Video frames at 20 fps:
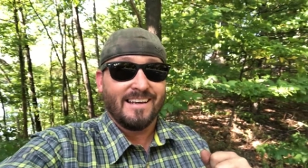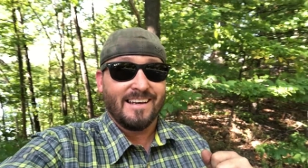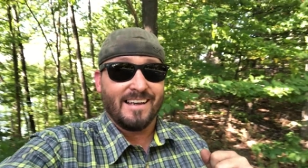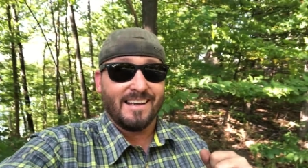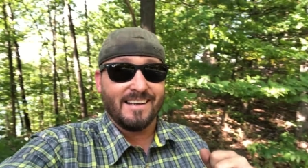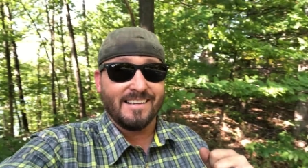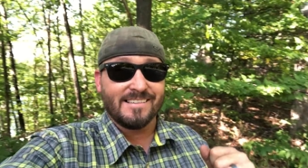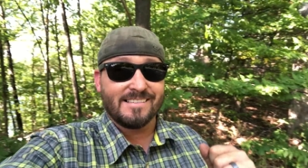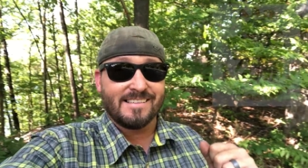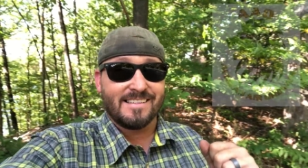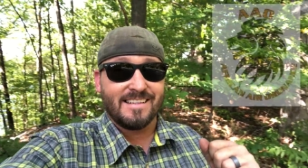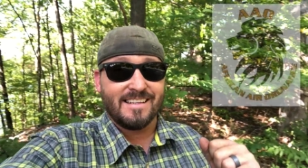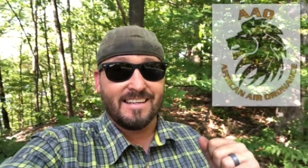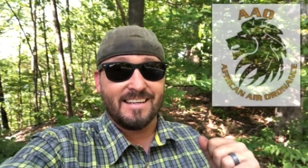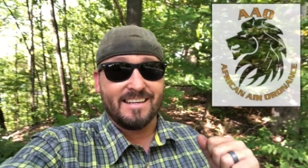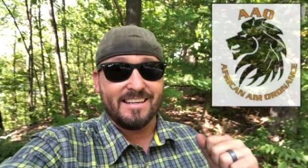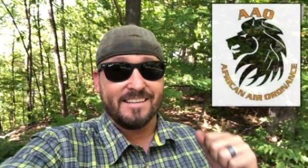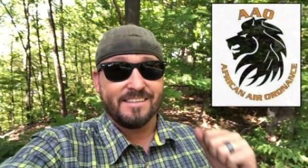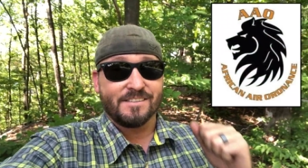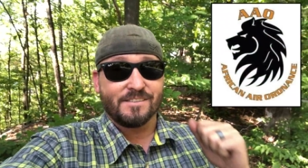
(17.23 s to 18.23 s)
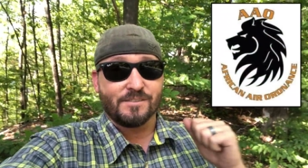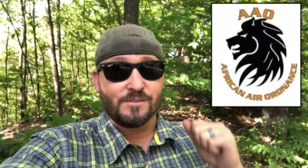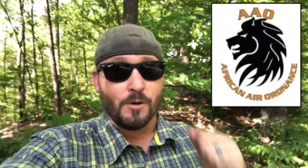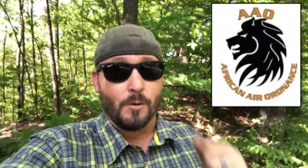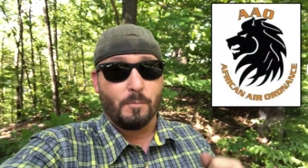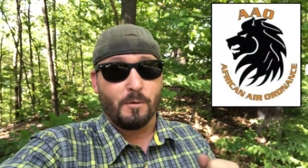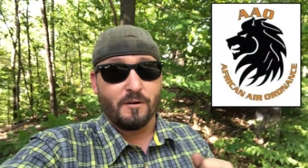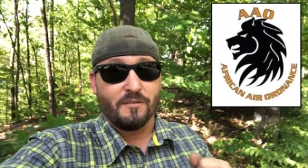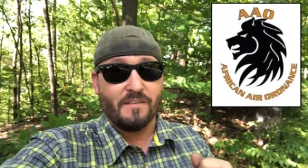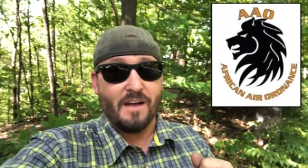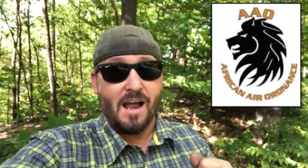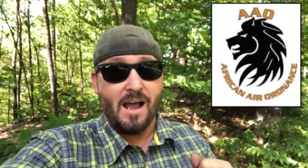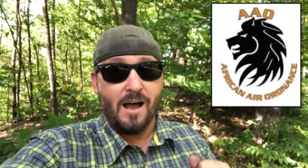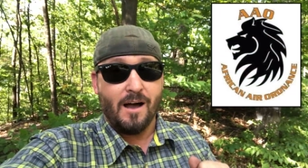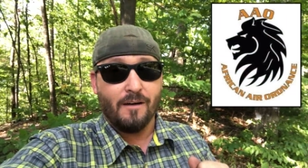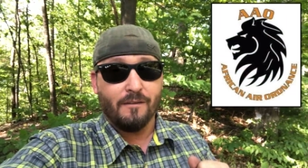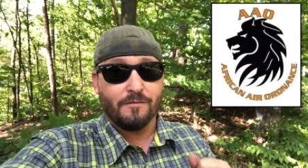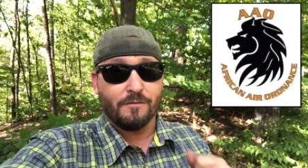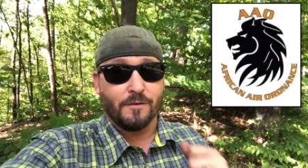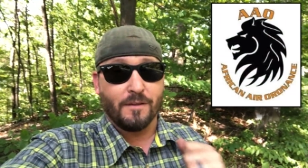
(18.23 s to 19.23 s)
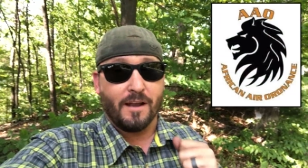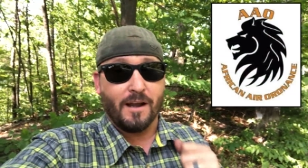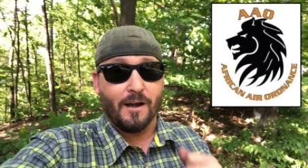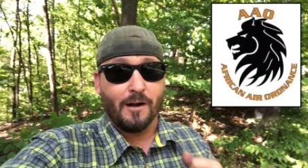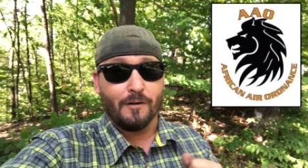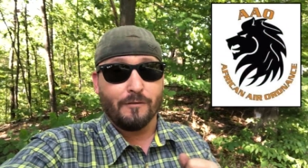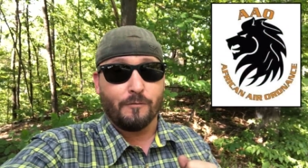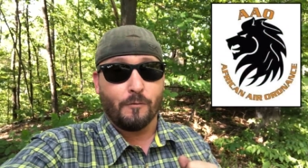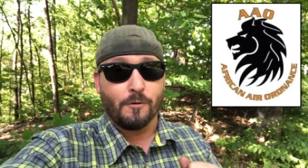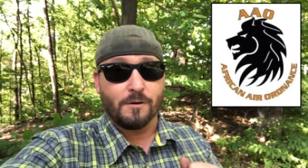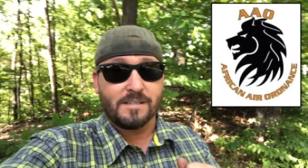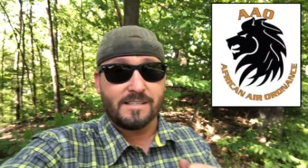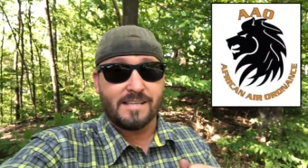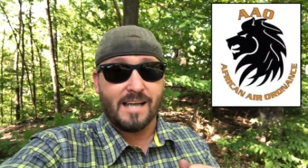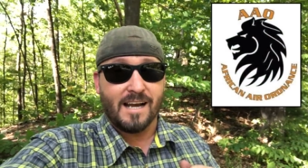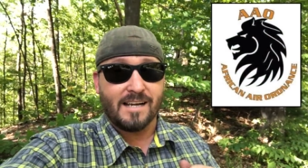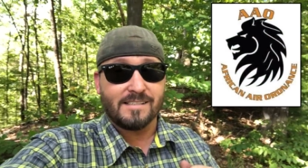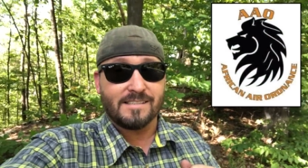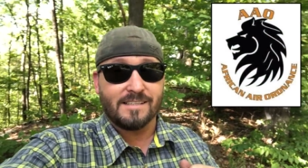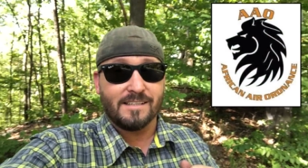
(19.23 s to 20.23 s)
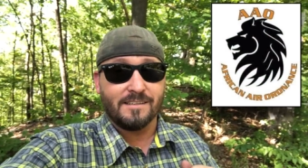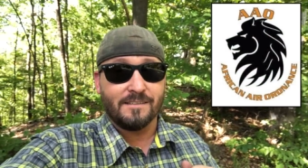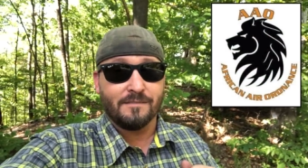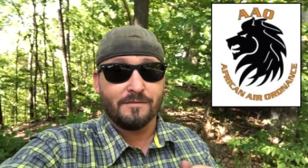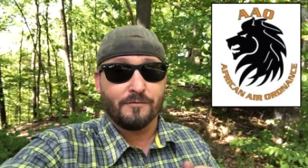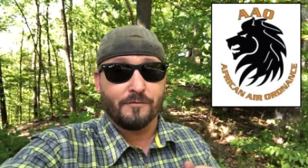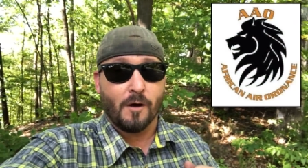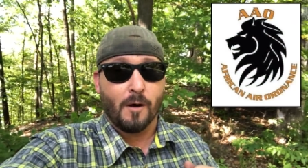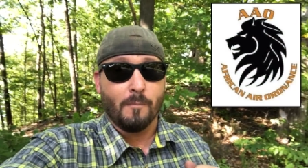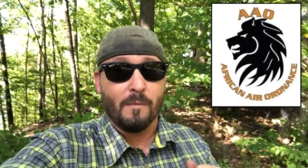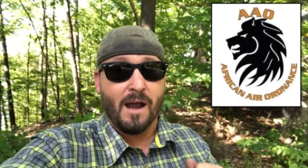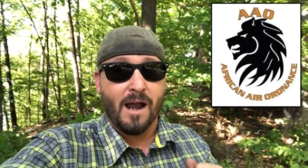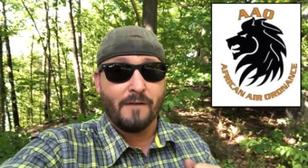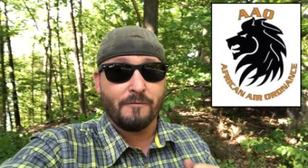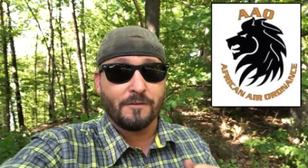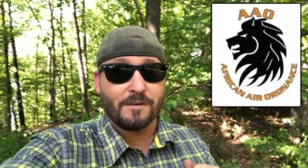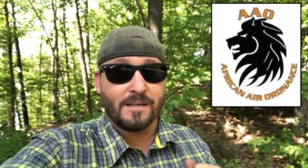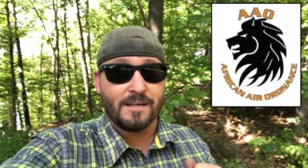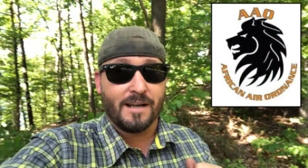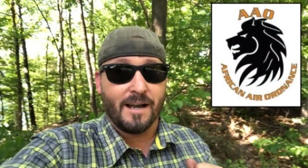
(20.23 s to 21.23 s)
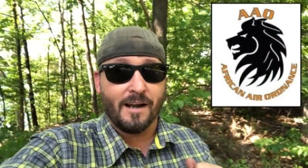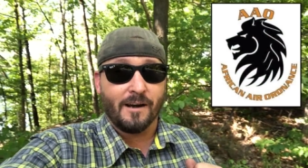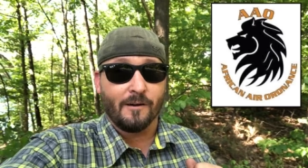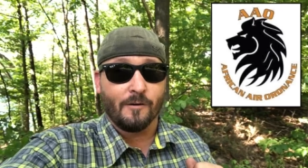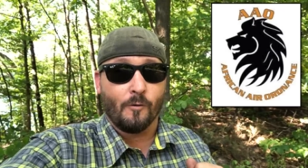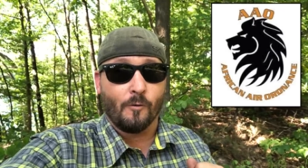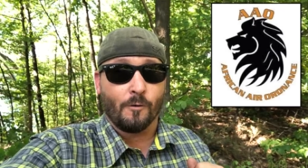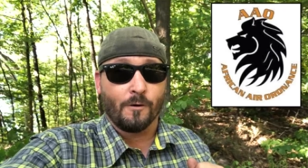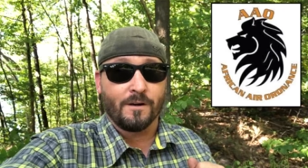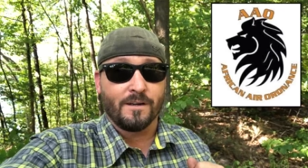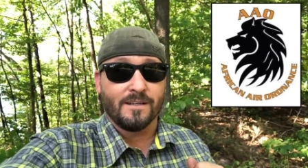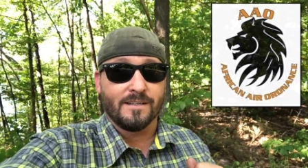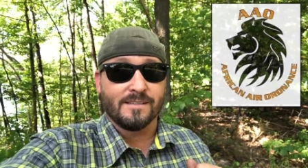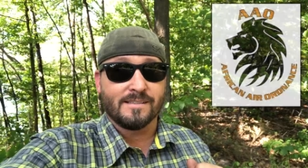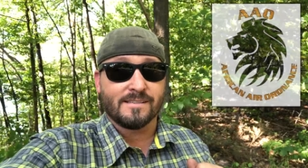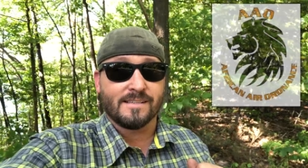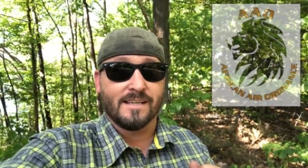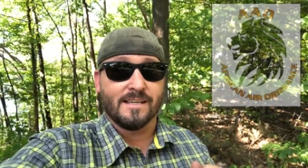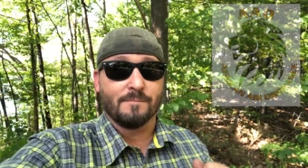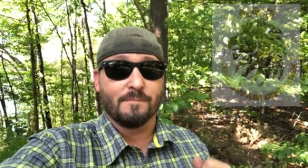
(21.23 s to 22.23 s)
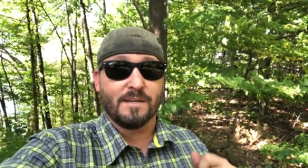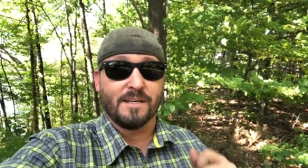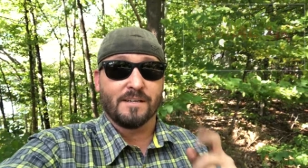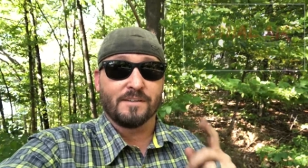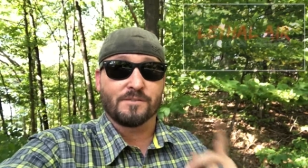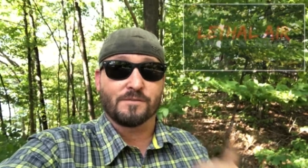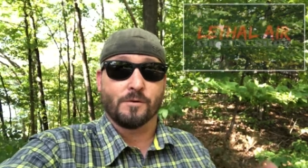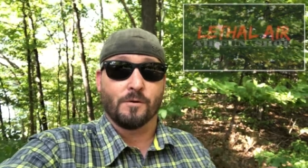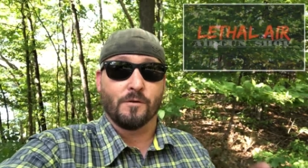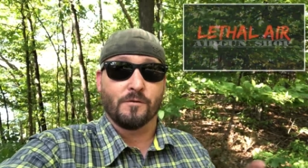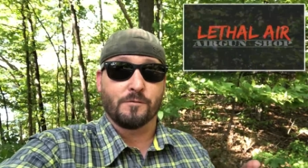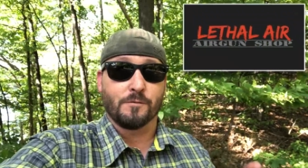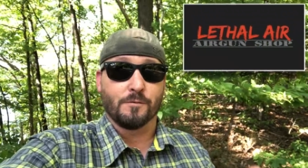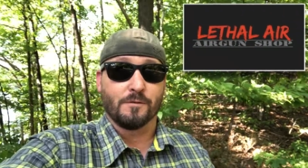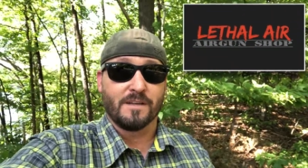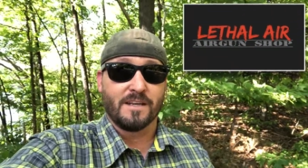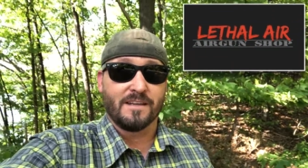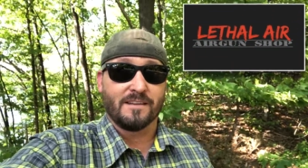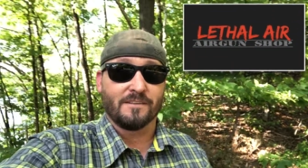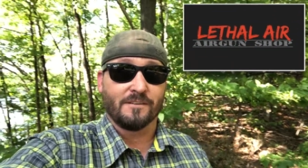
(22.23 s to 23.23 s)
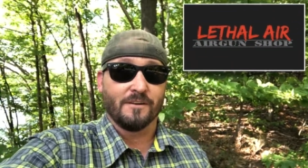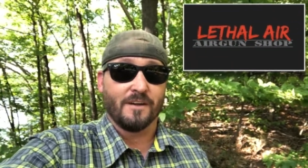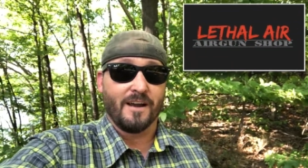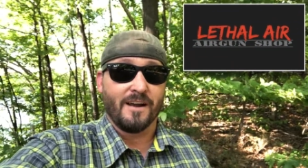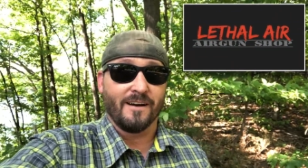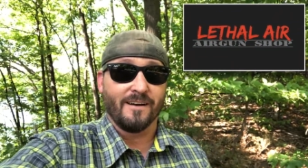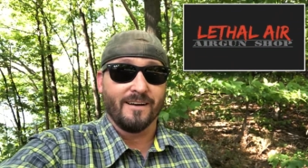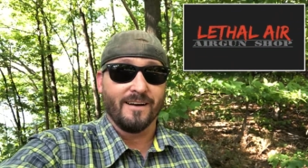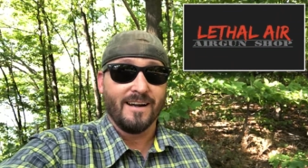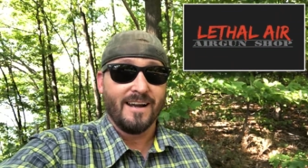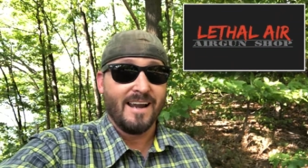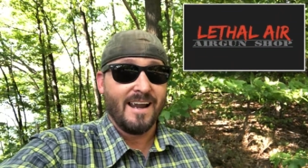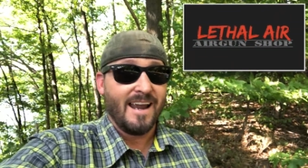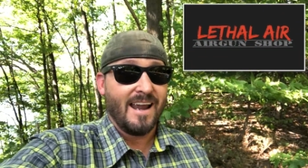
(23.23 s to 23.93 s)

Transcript: It is the super valve for the AirForce Texan from African Air Ordnance and being sold through Lethal Air.